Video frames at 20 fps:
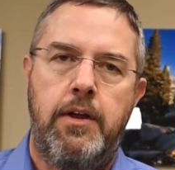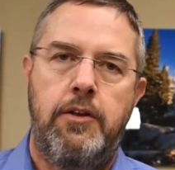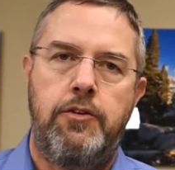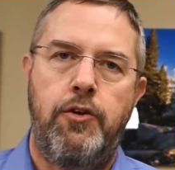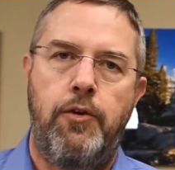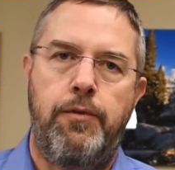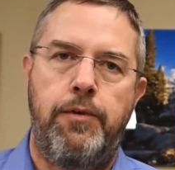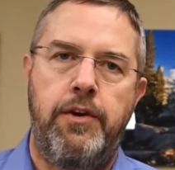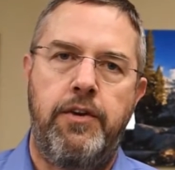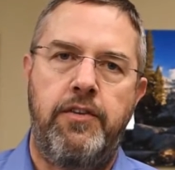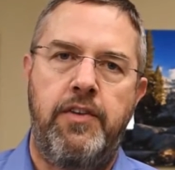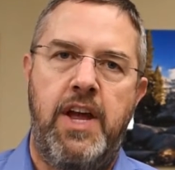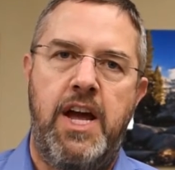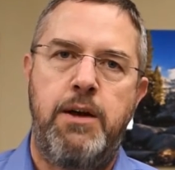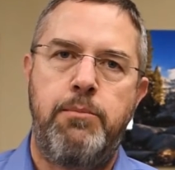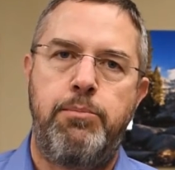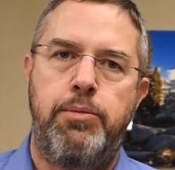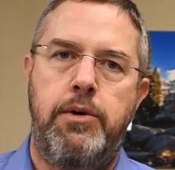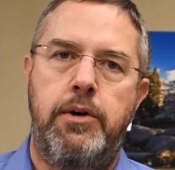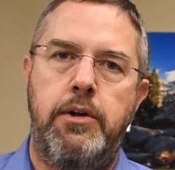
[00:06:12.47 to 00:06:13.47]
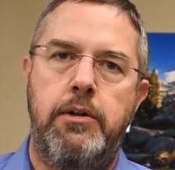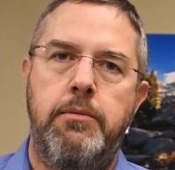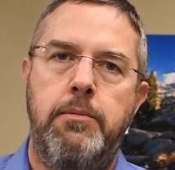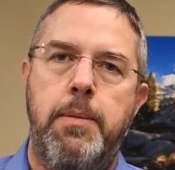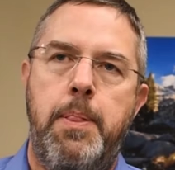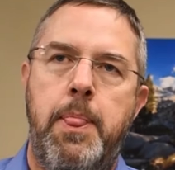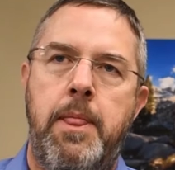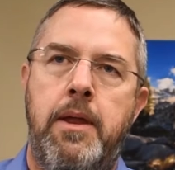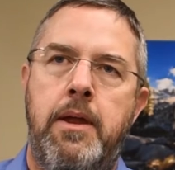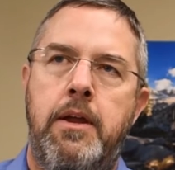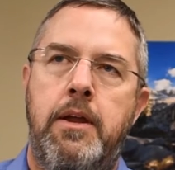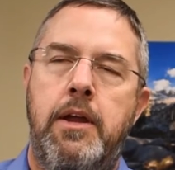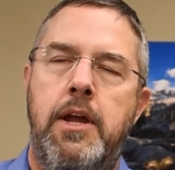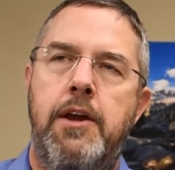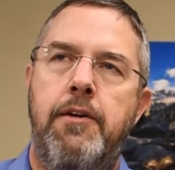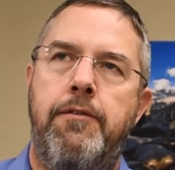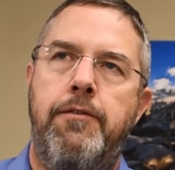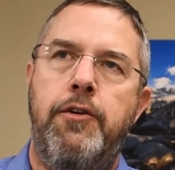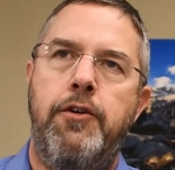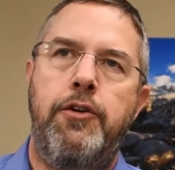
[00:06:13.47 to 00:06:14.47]
So for example,
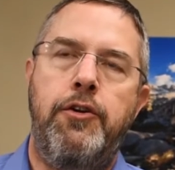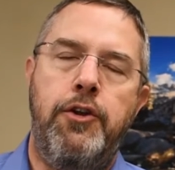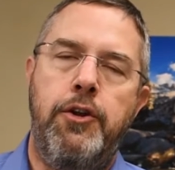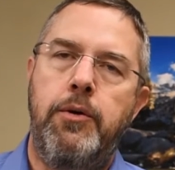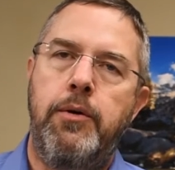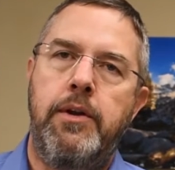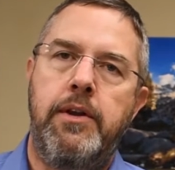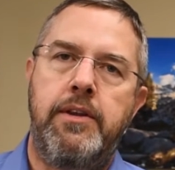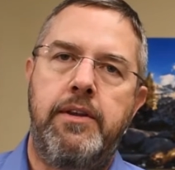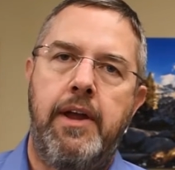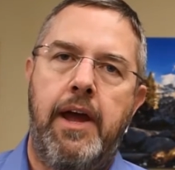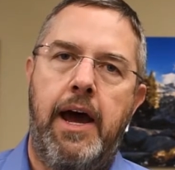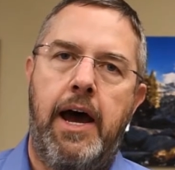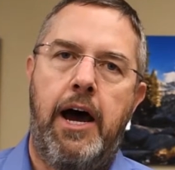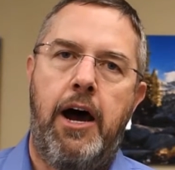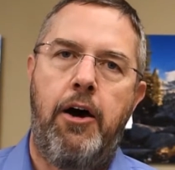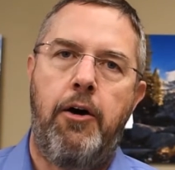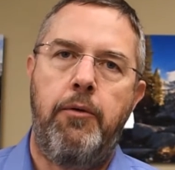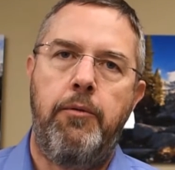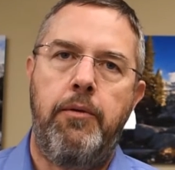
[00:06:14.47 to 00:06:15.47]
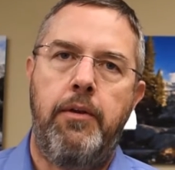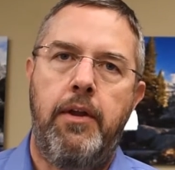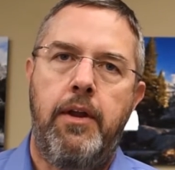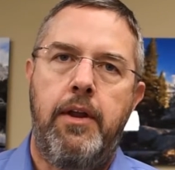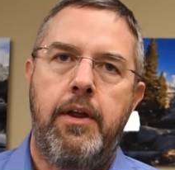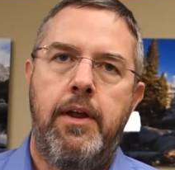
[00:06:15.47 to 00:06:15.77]
if you're new in town